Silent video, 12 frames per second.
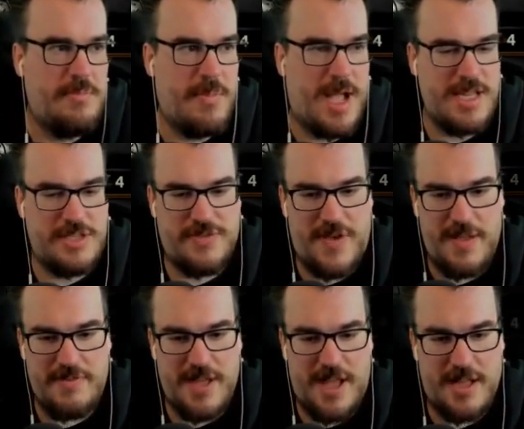Minus
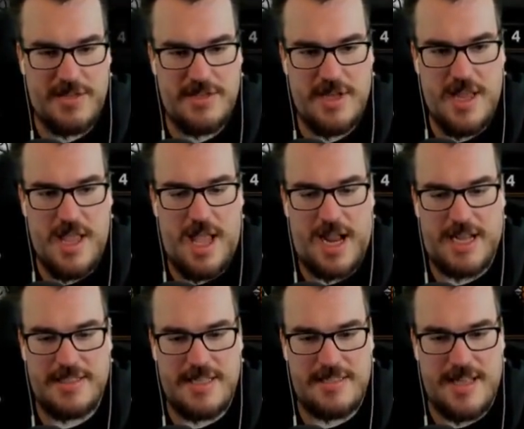five dodge. I
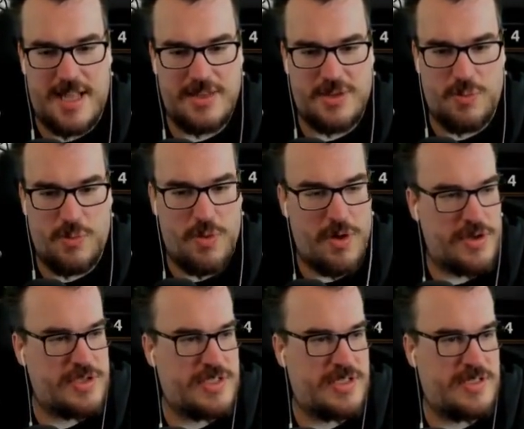guess that's not the
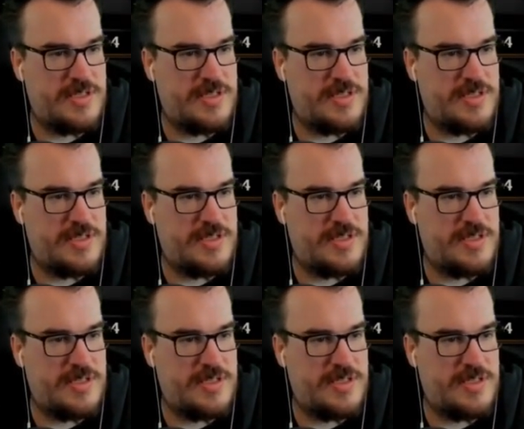worst.